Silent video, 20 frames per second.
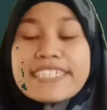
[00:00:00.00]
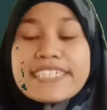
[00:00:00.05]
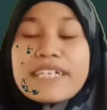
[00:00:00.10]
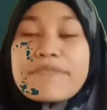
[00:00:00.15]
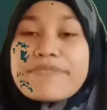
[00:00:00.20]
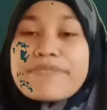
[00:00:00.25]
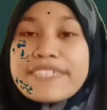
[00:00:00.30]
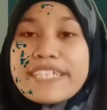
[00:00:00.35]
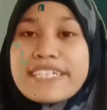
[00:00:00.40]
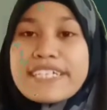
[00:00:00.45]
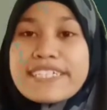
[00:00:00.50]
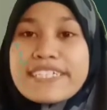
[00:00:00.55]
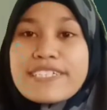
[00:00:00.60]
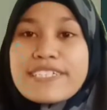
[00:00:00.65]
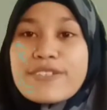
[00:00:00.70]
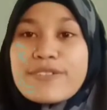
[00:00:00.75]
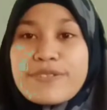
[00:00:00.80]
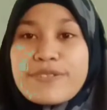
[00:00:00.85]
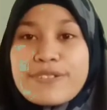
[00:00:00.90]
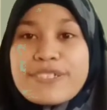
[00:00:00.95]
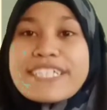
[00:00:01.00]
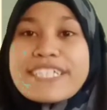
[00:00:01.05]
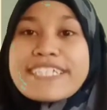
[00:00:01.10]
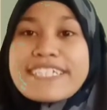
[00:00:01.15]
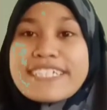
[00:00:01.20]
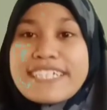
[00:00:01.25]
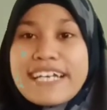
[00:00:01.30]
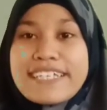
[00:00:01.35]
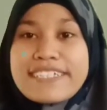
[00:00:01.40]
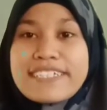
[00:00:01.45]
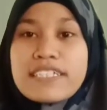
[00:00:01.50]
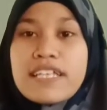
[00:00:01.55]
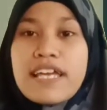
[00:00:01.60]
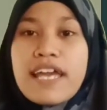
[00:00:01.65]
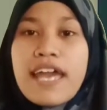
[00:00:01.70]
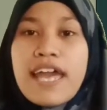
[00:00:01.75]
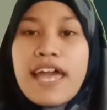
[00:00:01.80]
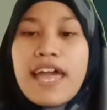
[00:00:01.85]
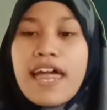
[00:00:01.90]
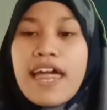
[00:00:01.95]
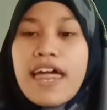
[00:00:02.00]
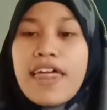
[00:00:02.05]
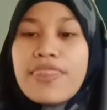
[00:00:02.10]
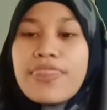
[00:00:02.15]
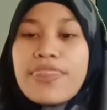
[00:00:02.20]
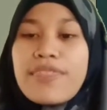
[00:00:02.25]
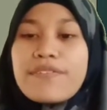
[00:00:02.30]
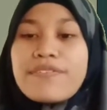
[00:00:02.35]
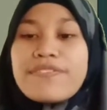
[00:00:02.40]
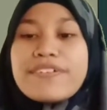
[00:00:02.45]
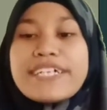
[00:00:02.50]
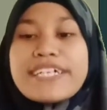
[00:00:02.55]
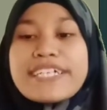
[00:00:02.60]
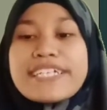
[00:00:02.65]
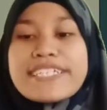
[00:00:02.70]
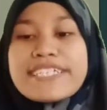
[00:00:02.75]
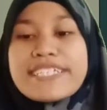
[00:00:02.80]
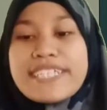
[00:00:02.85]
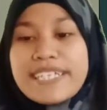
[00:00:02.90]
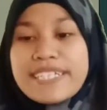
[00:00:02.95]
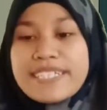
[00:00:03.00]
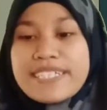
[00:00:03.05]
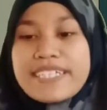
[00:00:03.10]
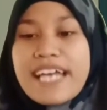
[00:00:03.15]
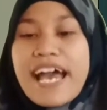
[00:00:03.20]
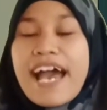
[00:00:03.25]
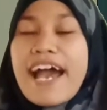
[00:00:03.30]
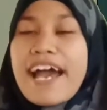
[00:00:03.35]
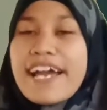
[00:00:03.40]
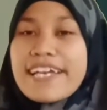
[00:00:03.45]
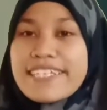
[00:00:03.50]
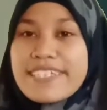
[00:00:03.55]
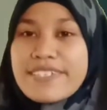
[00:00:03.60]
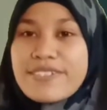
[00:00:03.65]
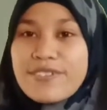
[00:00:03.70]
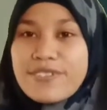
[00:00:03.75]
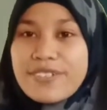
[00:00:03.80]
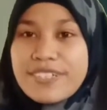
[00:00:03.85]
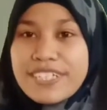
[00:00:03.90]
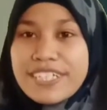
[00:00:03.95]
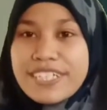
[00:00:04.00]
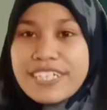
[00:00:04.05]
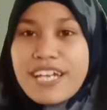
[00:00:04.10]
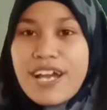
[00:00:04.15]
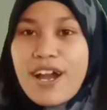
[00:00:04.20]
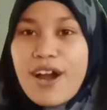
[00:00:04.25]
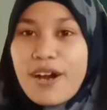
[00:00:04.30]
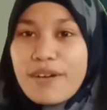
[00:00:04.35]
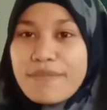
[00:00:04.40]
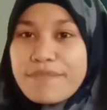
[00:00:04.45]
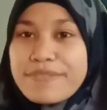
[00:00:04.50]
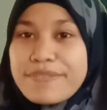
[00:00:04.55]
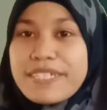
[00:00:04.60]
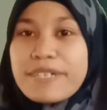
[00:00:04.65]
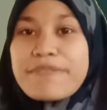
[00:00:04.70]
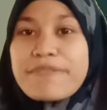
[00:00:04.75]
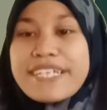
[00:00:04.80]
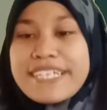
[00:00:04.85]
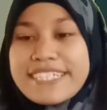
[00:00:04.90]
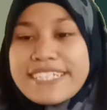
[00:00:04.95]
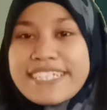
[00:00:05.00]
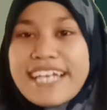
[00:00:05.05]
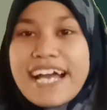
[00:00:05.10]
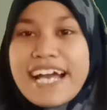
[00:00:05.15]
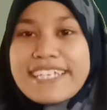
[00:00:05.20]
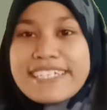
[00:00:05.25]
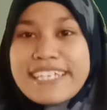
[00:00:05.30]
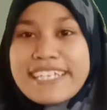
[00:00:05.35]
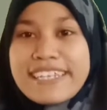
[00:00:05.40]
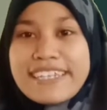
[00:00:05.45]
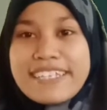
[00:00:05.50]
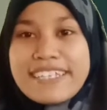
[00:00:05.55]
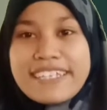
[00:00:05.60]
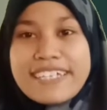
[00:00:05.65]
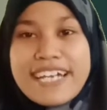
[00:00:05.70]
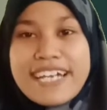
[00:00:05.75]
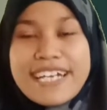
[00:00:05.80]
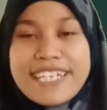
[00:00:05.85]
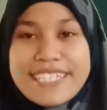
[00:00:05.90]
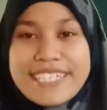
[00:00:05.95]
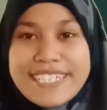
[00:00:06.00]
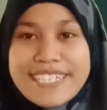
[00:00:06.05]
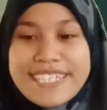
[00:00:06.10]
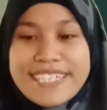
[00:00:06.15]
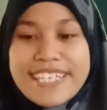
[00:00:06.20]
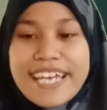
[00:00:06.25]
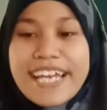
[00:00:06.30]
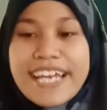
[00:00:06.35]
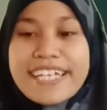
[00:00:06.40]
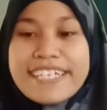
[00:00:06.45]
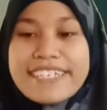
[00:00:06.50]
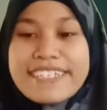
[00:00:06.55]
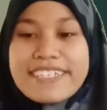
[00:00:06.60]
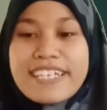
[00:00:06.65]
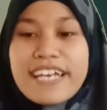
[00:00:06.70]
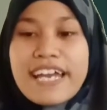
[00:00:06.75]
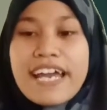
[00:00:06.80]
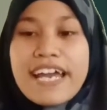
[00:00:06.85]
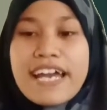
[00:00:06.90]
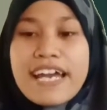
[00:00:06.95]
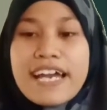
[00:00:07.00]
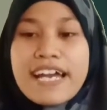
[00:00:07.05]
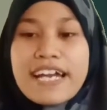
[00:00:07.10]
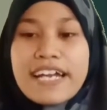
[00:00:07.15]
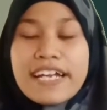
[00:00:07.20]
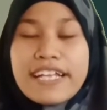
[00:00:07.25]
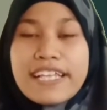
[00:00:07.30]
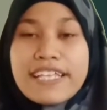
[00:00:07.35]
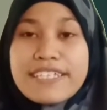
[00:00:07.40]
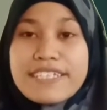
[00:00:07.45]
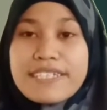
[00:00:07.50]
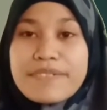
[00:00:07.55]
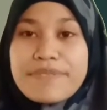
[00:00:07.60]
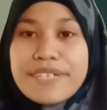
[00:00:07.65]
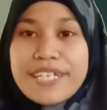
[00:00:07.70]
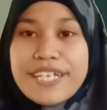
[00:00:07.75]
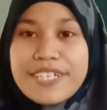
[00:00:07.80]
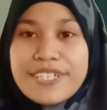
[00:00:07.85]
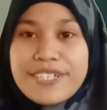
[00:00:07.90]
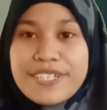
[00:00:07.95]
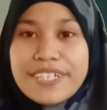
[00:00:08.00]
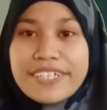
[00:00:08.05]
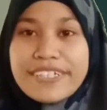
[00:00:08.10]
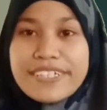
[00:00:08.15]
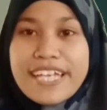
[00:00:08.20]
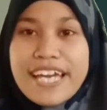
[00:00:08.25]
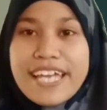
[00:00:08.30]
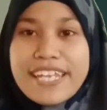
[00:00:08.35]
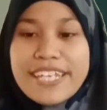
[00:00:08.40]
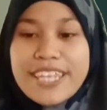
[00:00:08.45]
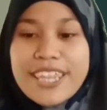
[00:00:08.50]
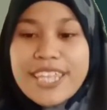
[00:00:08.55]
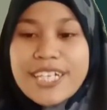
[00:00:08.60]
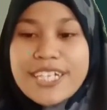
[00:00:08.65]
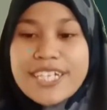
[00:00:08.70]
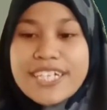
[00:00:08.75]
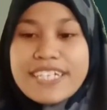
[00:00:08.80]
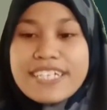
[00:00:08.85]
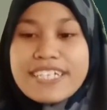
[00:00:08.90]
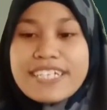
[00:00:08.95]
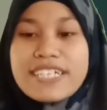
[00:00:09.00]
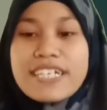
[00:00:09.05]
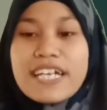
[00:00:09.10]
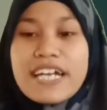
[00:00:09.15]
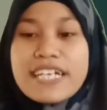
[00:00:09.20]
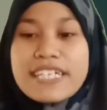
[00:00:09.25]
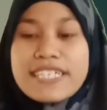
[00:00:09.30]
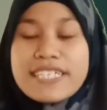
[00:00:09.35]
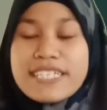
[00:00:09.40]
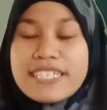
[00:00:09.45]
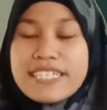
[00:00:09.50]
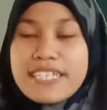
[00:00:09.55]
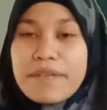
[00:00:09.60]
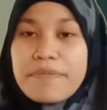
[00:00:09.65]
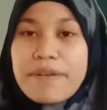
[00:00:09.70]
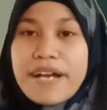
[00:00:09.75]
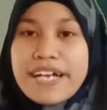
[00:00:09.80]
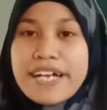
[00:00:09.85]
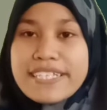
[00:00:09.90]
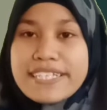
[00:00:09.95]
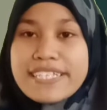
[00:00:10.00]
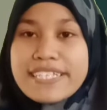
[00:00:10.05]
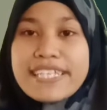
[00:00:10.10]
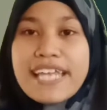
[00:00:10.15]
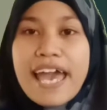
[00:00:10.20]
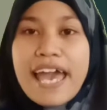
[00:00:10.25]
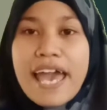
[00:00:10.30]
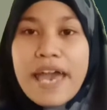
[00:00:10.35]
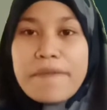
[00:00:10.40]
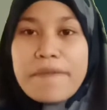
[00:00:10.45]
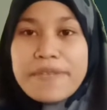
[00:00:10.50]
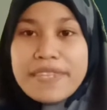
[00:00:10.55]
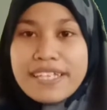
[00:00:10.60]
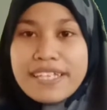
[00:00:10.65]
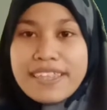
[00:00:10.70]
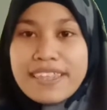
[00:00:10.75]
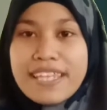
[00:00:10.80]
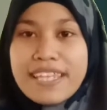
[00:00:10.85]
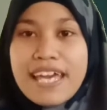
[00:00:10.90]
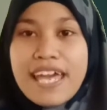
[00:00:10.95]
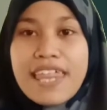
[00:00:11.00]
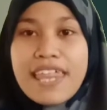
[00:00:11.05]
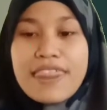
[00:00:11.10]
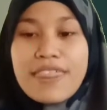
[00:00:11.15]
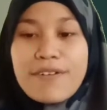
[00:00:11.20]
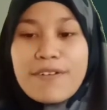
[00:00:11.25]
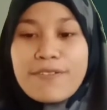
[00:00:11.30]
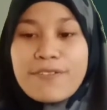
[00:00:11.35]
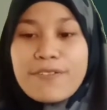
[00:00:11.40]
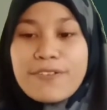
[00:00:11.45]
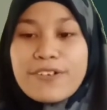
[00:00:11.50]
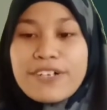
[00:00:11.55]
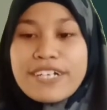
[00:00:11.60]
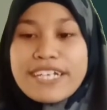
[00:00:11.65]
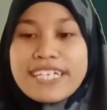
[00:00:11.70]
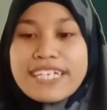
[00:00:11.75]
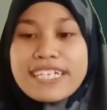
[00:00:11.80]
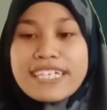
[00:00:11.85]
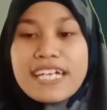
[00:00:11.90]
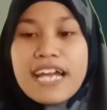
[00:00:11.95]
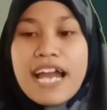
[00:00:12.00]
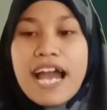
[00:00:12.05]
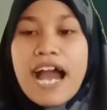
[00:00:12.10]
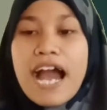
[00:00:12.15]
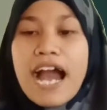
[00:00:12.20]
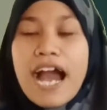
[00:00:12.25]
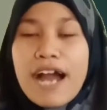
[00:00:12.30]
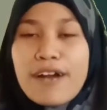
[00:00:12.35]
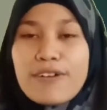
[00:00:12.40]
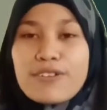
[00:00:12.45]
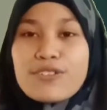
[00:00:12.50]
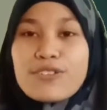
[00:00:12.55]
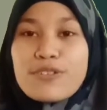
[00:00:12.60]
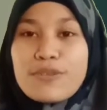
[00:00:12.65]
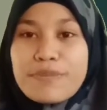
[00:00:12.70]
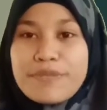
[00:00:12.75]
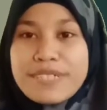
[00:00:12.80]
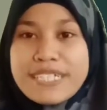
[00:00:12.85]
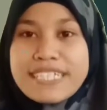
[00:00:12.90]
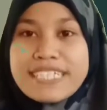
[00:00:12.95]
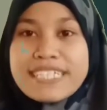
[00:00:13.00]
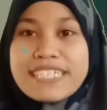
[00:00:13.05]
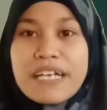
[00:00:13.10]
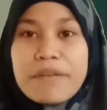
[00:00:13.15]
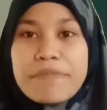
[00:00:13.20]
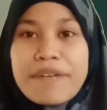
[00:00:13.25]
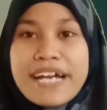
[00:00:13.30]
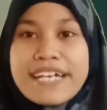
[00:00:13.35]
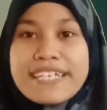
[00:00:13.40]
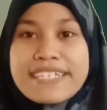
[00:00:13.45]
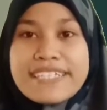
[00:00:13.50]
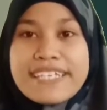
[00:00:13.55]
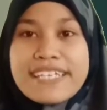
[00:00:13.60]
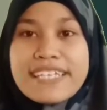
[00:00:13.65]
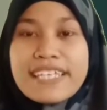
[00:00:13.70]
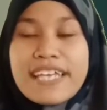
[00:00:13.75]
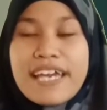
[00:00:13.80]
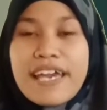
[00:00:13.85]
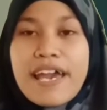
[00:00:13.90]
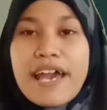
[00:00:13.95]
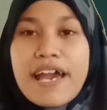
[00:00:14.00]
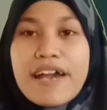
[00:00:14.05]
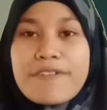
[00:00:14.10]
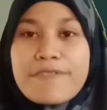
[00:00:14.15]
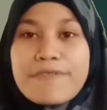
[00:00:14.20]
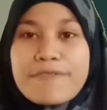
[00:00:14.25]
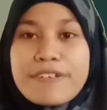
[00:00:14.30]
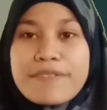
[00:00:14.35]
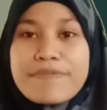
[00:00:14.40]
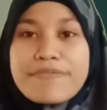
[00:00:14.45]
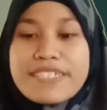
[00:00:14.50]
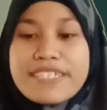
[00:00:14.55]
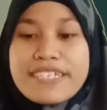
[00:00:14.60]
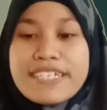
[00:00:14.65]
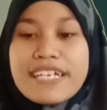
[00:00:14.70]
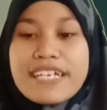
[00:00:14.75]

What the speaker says: subjects to discuss. The first is history of Japanese acid. The second, classification. The third, Java acid habitat. The fourth, how to breed Java acid. Fifth,